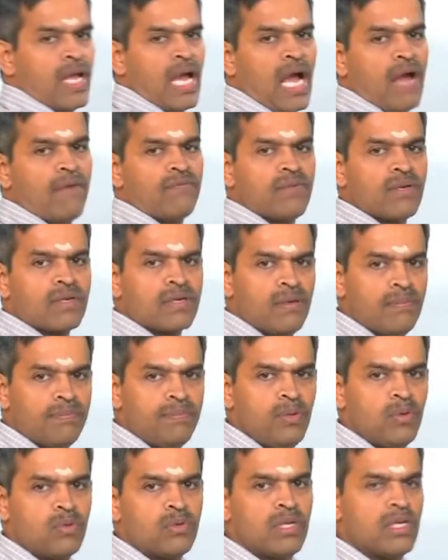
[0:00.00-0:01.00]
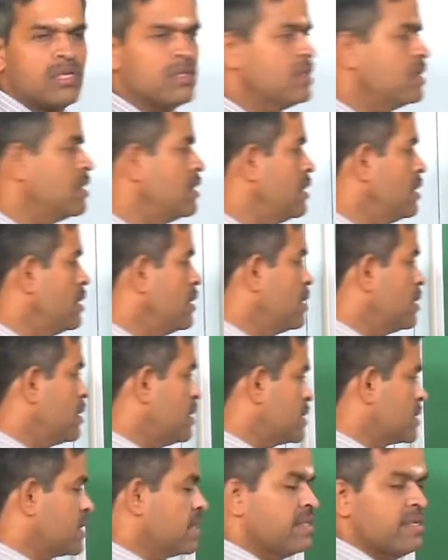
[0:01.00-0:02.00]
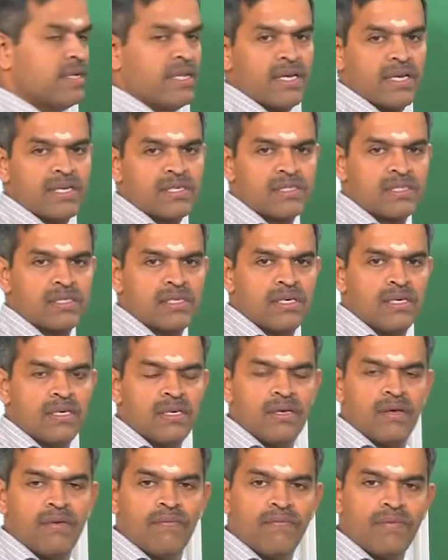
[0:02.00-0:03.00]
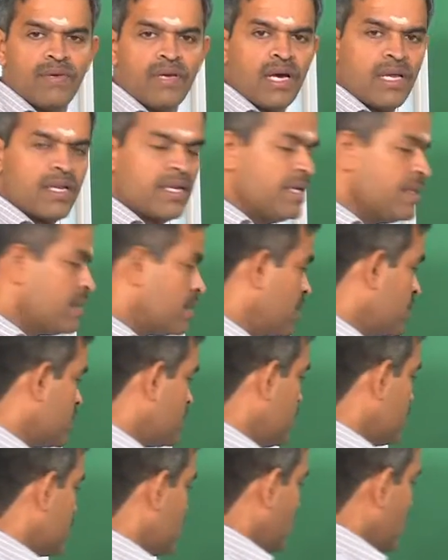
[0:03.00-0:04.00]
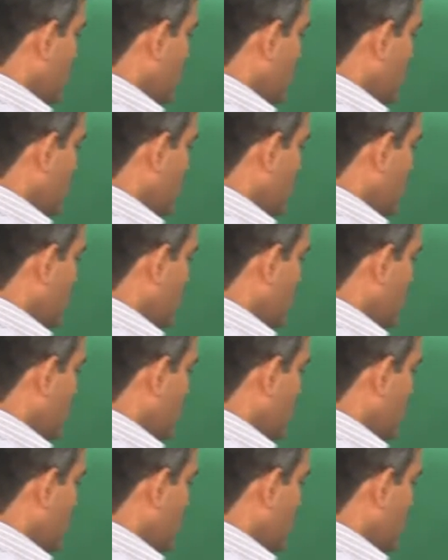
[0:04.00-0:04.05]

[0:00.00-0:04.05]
after computing the risk index, we are interested to